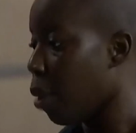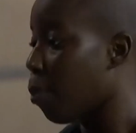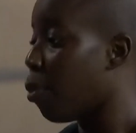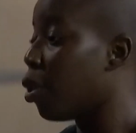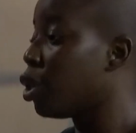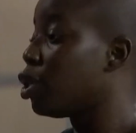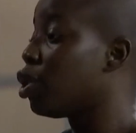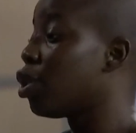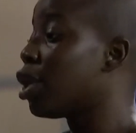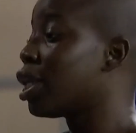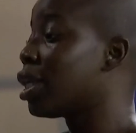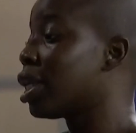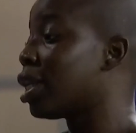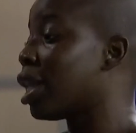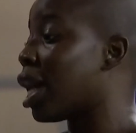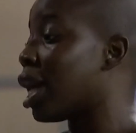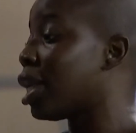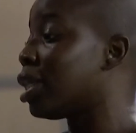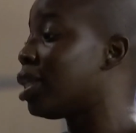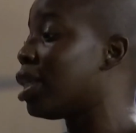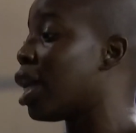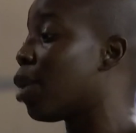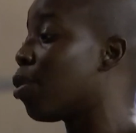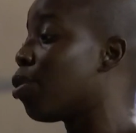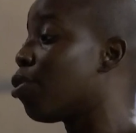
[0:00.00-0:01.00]
But the only thing
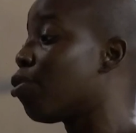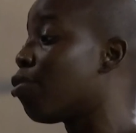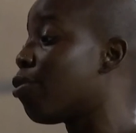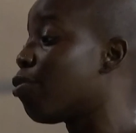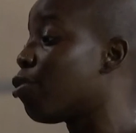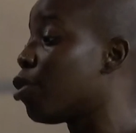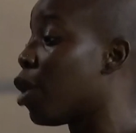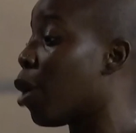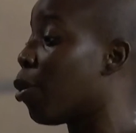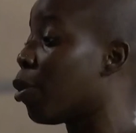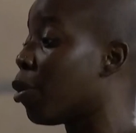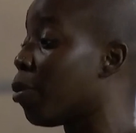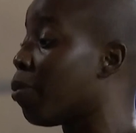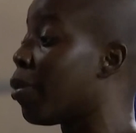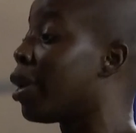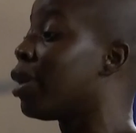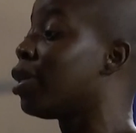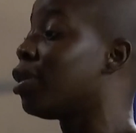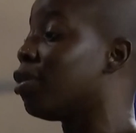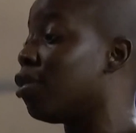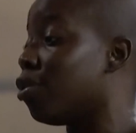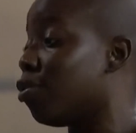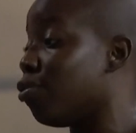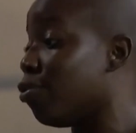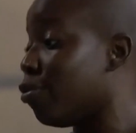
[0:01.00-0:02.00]
that is that we
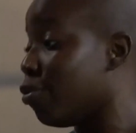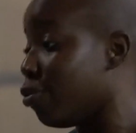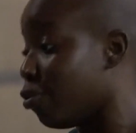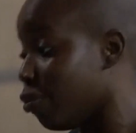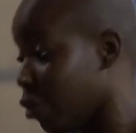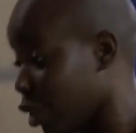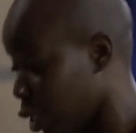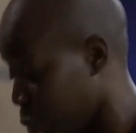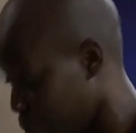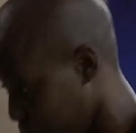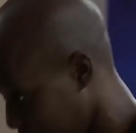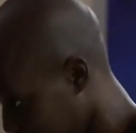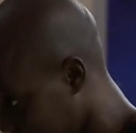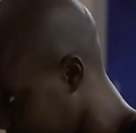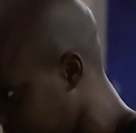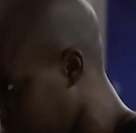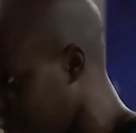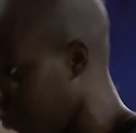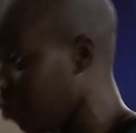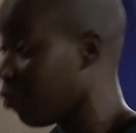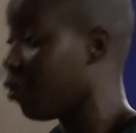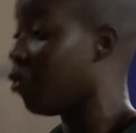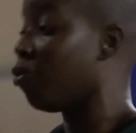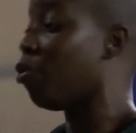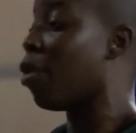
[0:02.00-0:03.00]
remain
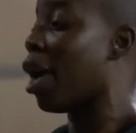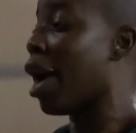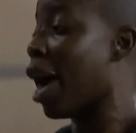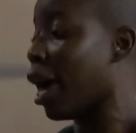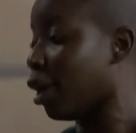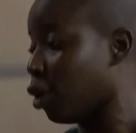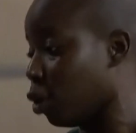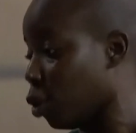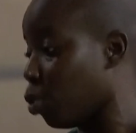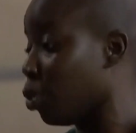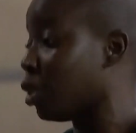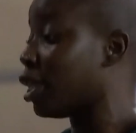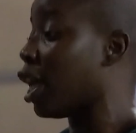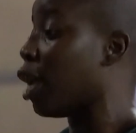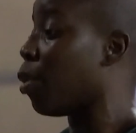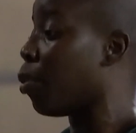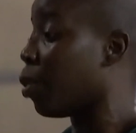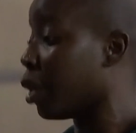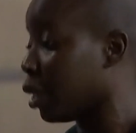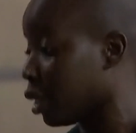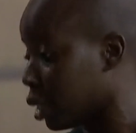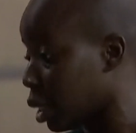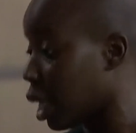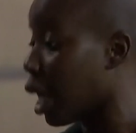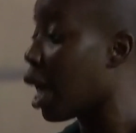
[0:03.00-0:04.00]
respectful even if we are arguing, which I
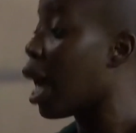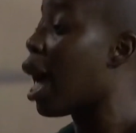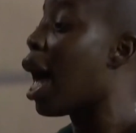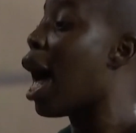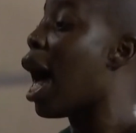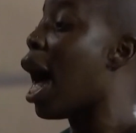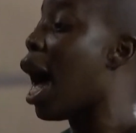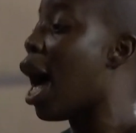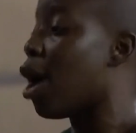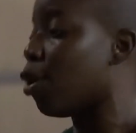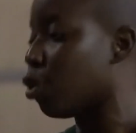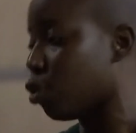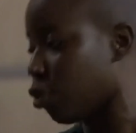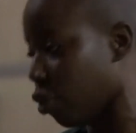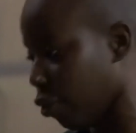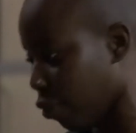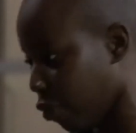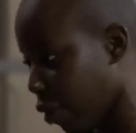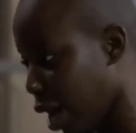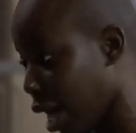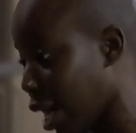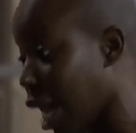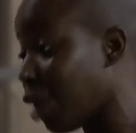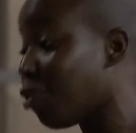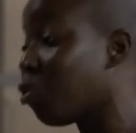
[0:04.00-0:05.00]
went out
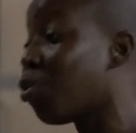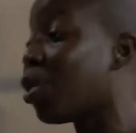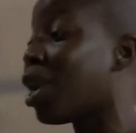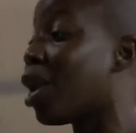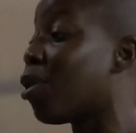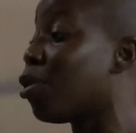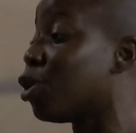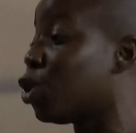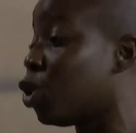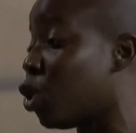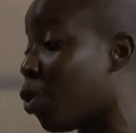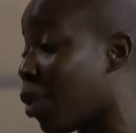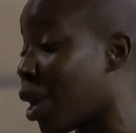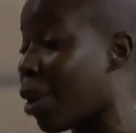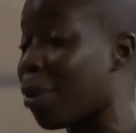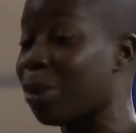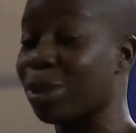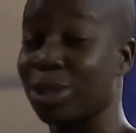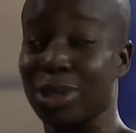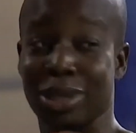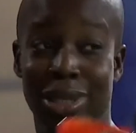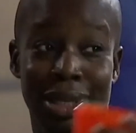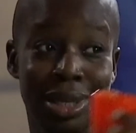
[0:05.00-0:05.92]
of. And even when I was done, I went